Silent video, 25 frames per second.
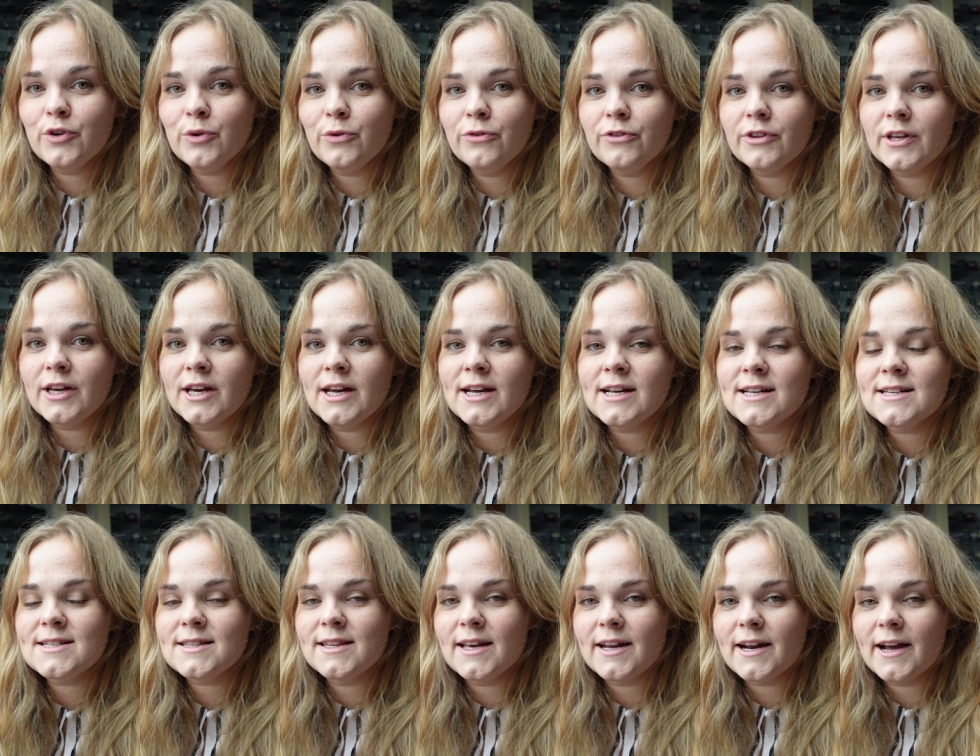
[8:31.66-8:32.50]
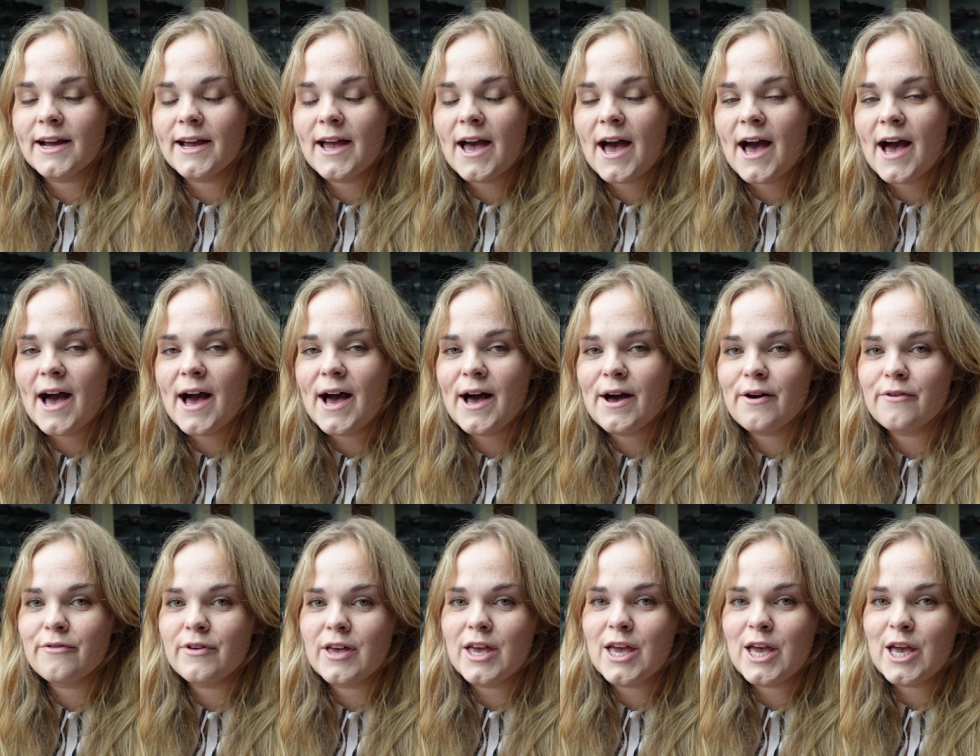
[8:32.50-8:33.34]
few things that I
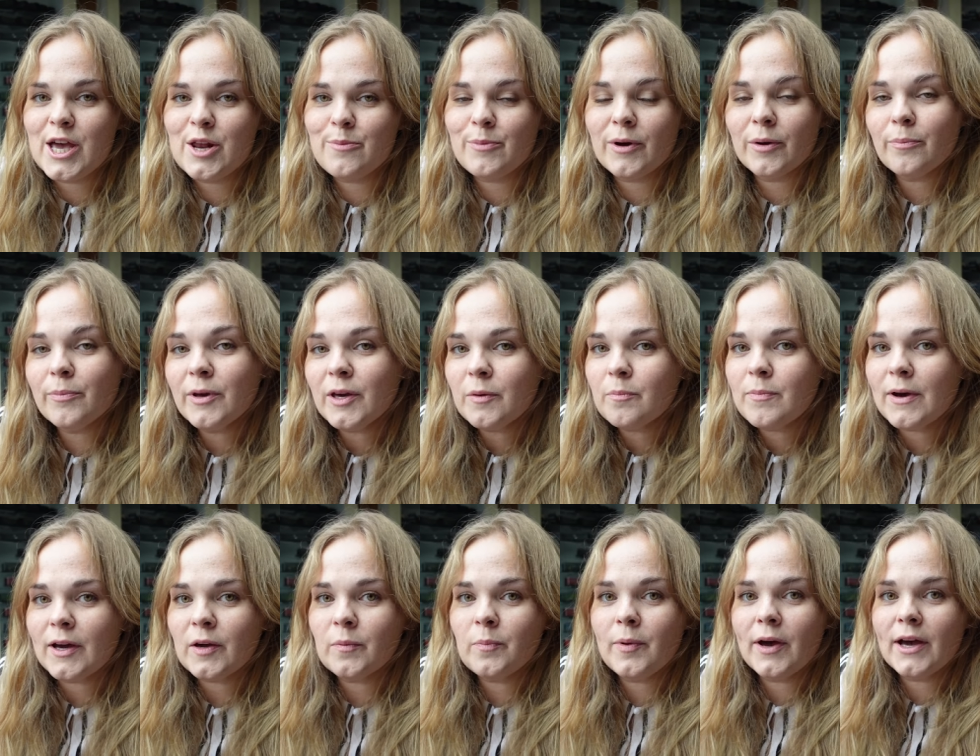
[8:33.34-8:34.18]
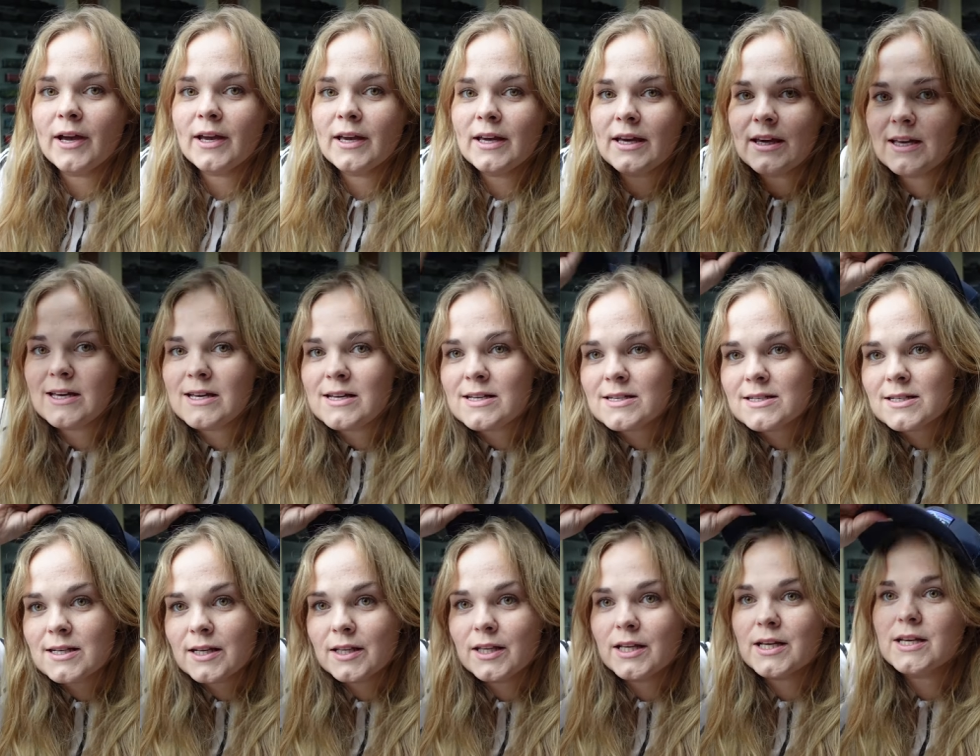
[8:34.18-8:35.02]
have in my big backpack
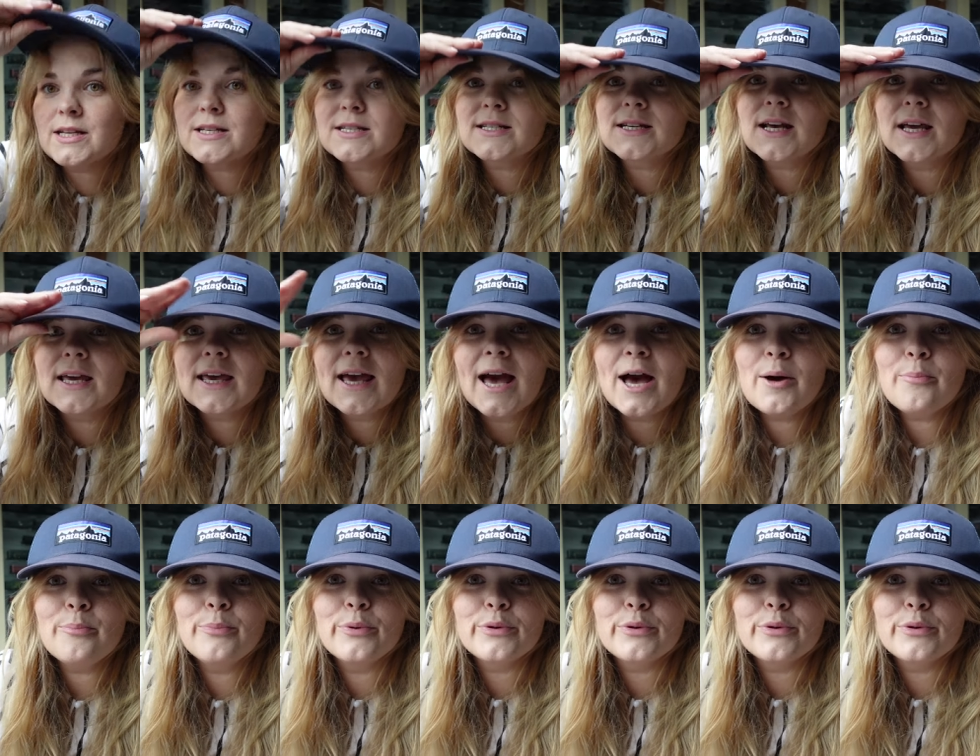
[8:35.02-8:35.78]
is this cap.